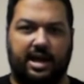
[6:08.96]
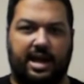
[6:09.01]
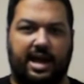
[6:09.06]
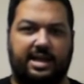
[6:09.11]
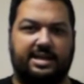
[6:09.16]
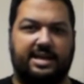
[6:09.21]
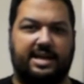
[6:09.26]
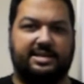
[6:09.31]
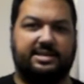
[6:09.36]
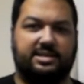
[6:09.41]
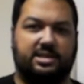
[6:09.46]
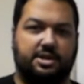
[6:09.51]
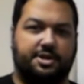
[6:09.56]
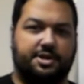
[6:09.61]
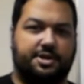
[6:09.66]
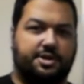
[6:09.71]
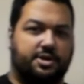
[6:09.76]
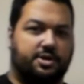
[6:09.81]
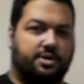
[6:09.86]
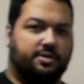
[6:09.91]
And that's the
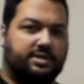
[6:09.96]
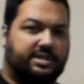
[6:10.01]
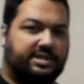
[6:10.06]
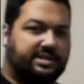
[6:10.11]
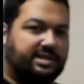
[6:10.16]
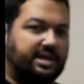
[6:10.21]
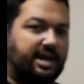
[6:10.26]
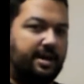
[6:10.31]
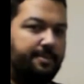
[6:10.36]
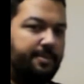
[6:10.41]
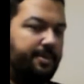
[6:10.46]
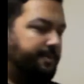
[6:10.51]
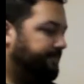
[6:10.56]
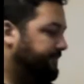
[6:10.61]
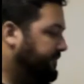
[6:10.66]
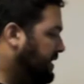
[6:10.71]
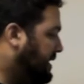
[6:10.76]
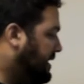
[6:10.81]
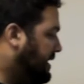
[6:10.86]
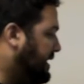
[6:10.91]
third step,
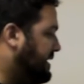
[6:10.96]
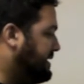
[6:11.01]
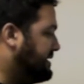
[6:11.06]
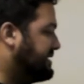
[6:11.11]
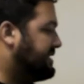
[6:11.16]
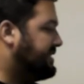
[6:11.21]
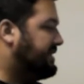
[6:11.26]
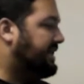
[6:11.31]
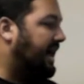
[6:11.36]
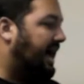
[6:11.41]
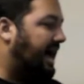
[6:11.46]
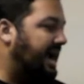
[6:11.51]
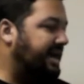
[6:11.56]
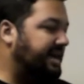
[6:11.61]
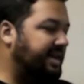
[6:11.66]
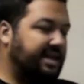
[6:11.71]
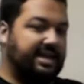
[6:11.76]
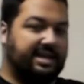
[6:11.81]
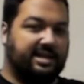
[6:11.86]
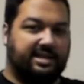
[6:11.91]
is
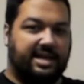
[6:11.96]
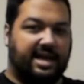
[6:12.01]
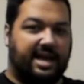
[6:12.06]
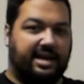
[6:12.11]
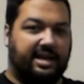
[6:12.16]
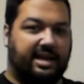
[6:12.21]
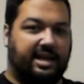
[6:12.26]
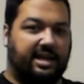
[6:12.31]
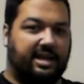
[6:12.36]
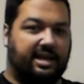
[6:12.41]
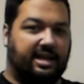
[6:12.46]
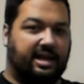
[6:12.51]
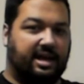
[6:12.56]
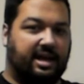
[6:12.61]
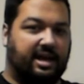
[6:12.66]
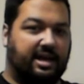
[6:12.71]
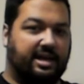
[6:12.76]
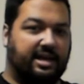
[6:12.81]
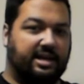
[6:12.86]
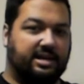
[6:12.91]
guiding that
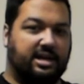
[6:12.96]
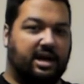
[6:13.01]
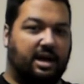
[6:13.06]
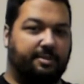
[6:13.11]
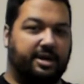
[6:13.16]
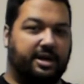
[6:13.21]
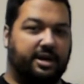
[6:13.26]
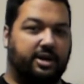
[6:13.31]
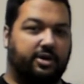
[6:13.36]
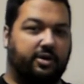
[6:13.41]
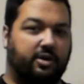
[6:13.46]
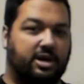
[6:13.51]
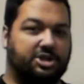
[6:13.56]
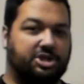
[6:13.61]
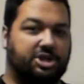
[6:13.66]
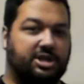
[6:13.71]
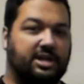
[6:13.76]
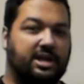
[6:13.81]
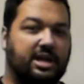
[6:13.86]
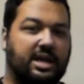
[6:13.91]
incoming
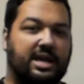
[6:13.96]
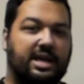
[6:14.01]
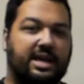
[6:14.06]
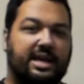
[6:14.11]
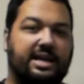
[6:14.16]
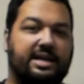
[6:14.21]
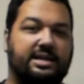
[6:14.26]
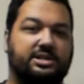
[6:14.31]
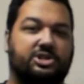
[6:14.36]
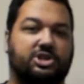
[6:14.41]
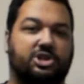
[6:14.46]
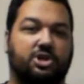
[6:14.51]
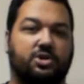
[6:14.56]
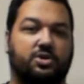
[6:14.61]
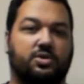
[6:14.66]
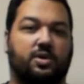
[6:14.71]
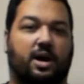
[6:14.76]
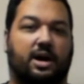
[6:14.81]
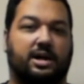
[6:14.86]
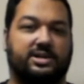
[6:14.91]
aggression
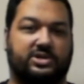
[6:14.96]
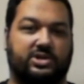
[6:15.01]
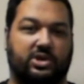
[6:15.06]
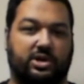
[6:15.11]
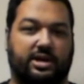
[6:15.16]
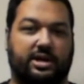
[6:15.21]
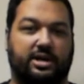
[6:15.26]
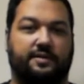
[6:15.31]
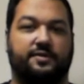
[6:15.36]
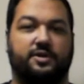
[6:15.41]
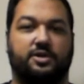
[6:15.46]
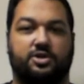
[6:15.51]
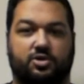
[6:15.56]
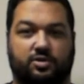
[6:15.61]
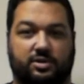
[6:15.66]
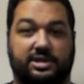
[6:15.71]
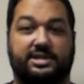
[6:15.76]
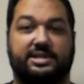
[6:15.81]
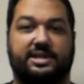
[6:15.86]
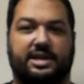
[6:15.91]
into a circuit of
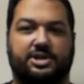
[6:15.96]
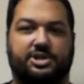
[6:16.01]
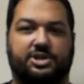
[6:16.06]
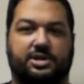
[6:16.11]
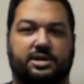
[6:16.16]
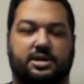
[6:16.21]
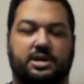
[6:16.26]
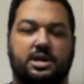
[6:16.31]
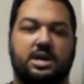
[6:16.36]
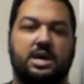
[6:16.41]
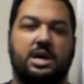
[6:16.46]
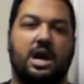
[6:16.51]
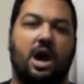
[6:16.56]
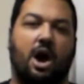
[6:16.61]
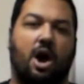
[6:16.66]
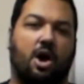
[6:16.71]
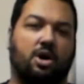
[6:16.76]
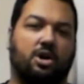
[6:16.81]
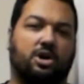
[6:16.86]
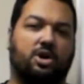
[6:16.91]
neutralization.
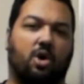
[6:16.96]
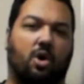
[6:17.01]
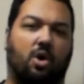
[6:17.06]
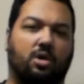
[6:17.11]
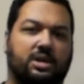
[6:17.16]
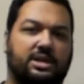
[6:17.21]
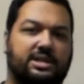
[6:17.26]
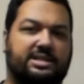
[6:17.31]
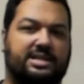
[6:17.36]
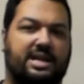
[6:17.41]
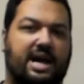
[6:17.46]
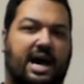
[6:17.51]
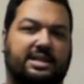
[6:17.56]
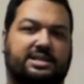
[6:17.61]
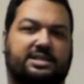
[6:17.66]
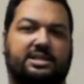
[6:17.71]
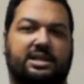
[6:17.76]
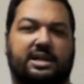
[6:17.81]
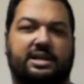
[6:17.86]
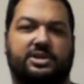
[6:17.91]
Our goal is
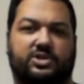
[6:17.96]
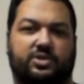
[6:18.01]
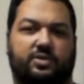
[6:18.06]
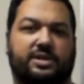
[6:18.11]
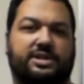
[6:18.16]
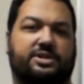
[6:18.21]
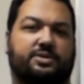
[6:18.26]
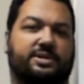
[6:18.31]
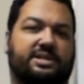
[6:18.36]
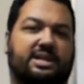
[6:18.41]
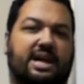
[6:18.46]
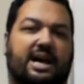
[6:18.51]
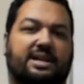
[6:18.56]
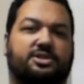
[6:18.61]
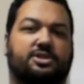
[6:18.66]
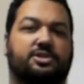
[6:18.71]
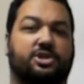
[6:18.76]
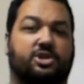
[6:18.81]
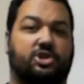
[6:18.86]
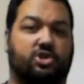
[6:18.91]
not, in Soresu, is not
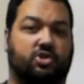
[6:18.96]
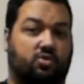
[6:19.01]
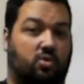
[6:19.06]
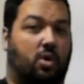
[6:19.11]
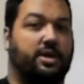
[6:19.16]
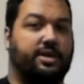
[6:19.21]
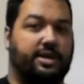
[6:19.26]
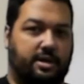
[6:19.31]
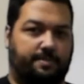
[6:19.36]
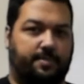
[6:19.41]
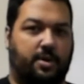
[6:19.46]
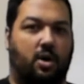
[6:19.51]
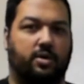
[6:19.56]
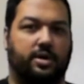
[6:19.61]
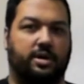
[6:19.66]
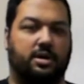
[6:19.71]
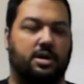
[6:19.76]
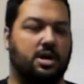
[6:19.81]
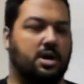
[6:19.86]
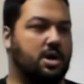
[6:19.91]
to destroy the
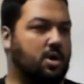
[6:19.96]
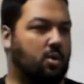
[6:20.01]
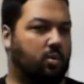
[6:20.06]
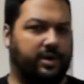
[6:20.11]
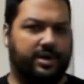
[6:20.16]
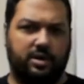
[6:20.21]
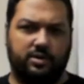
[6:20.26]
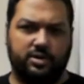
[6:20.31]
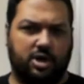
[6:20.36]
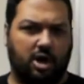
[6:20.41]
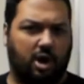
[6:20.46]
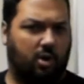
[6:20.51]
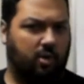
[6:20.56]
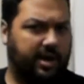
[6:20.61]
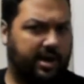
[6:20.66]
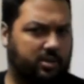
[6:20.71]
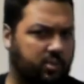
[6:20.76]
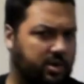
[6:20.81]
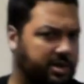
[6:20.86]
opponent. We don't go in